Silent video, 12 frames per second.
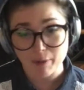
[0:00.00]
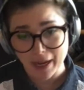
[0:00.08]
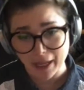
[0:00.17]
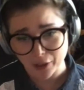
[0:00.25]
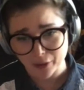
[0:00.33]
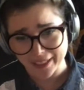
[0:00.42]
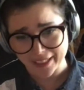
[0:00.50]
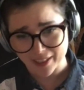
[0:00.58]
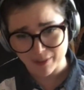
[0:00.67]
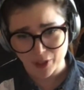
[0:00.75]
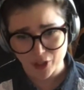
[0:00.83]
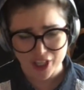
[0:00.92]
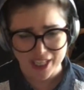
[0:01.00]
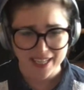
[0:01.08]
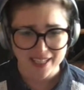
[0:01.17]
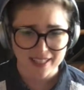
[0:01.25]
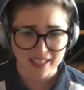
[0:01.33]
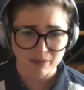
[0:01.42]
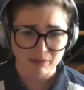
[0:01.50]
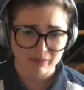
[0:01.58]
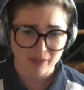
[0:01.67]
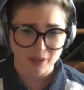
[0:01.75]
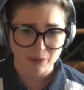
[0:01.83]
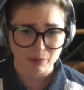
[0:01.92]
ballerina, but she has like
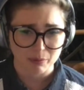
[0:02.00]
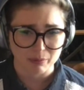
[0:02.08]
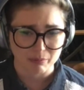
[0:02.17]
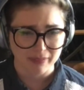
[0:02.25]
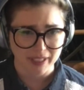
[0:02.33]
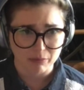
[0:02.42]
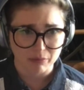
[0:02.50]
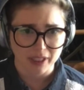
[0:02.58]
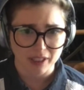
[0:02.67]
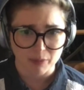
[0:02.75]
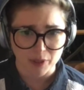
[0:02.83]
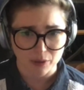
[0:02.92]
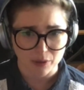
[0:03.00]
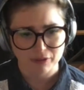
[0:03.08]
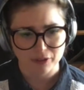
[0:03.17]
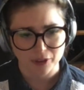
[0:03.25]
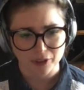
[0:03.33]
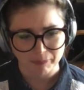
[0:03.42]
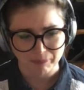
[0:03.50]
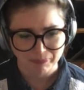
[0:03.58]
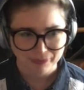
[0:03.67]
a like really beautiful